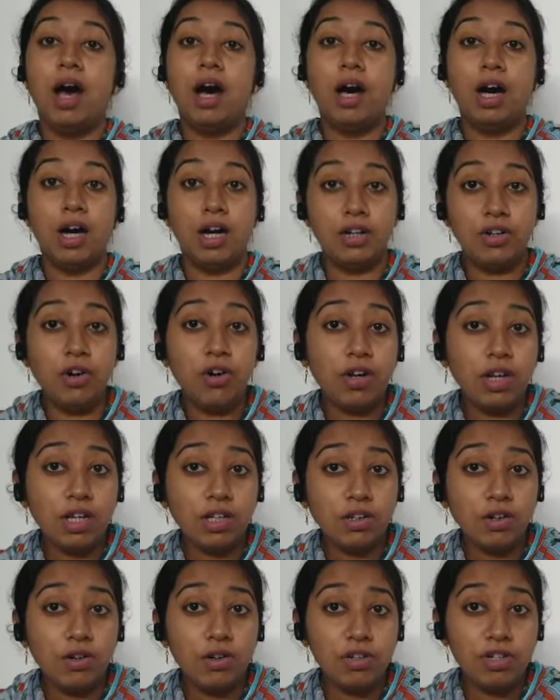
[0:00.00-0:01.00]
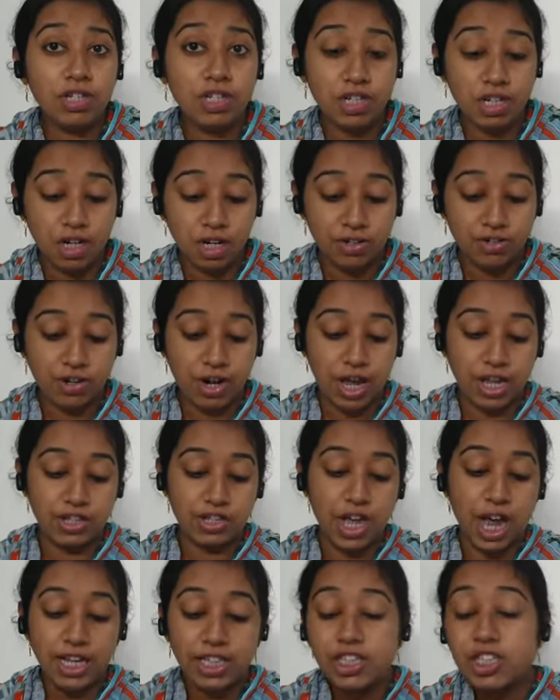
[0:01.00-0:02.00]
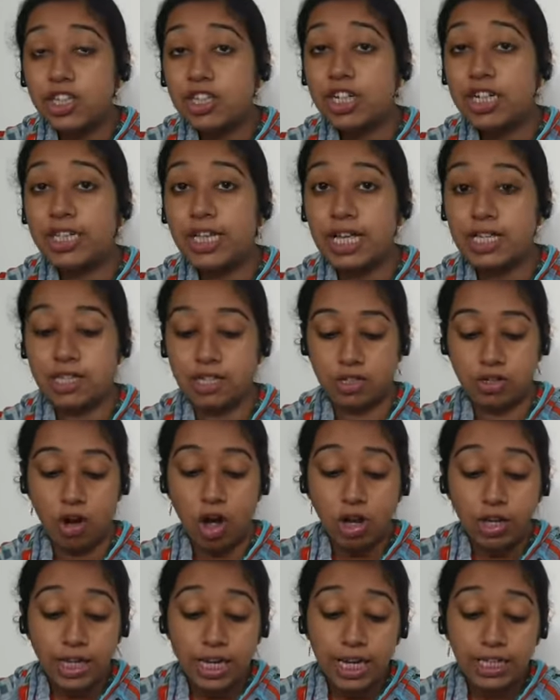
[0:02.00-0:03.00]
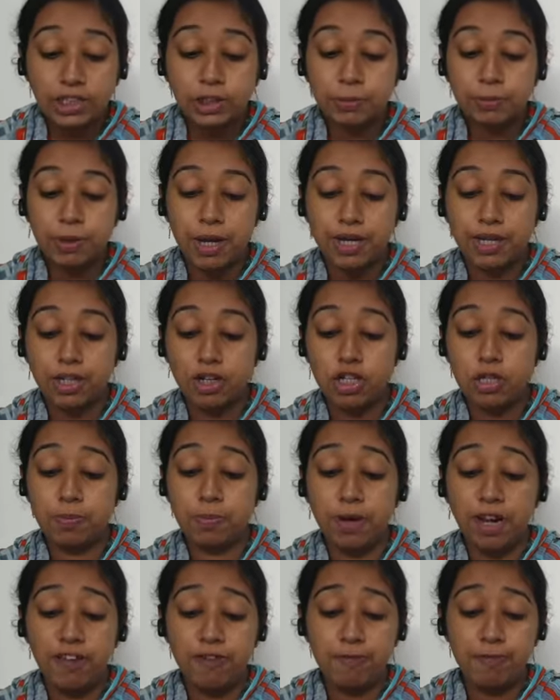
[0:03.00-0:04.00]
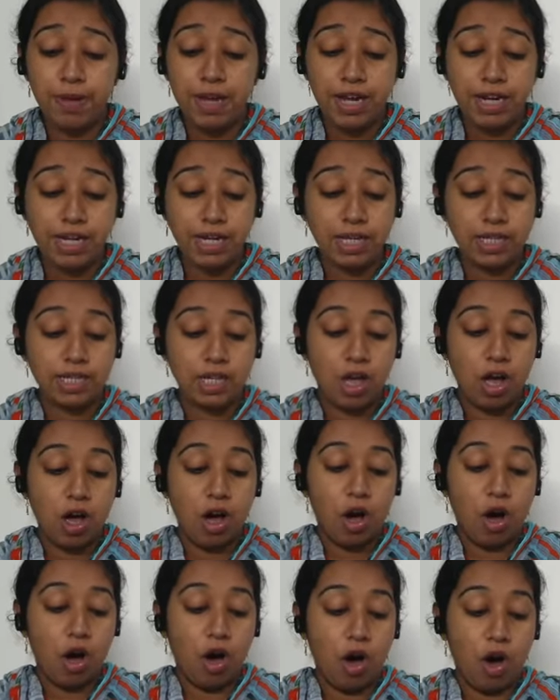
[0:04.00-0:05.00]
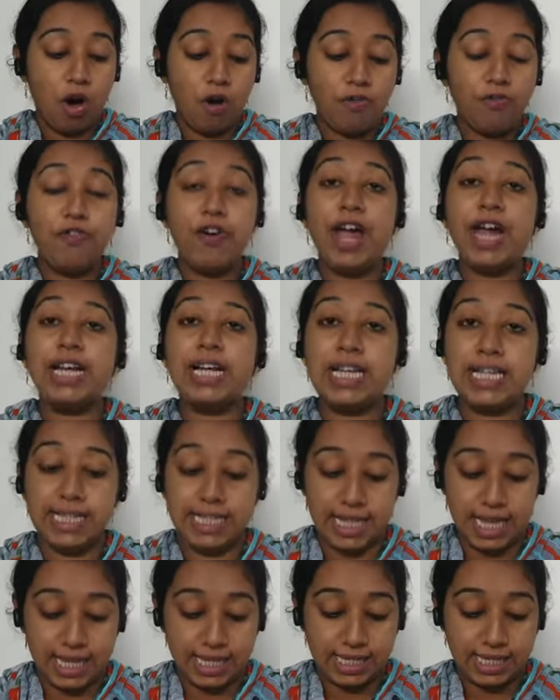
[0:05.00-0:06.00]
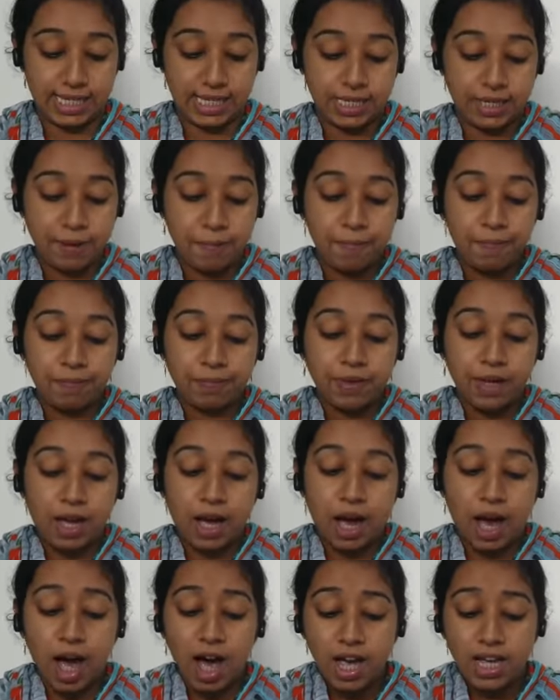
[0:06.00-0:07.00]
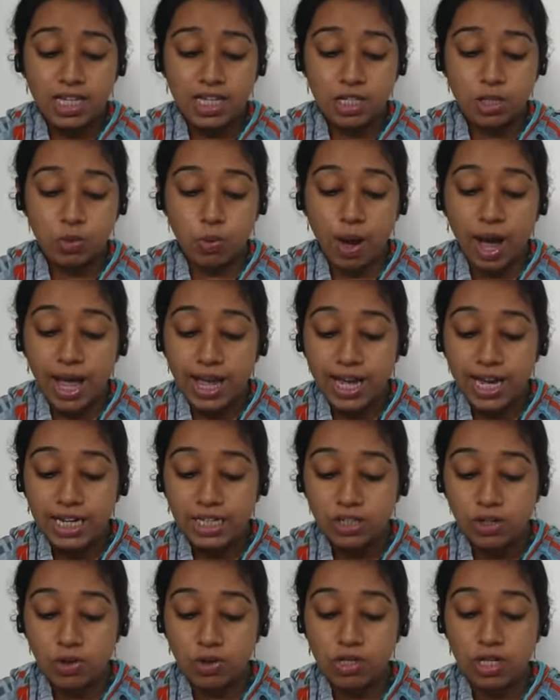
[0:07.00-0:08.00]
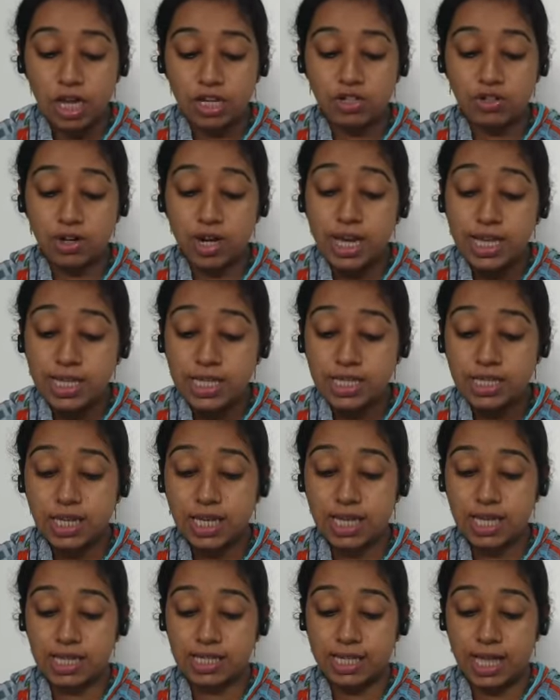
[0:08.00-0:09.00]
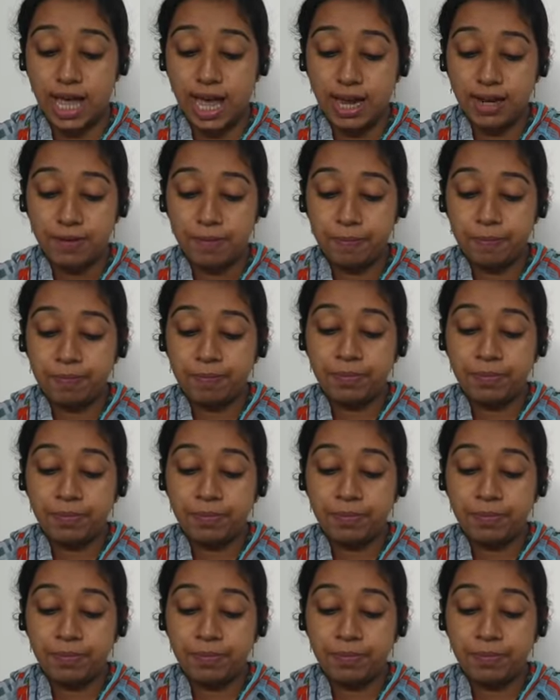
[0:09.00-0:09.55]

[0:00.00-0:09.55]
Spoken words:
a roller coaster trajectory that's a rocket to produce brief periods of weightlessness. Asked why he took such risks, he said,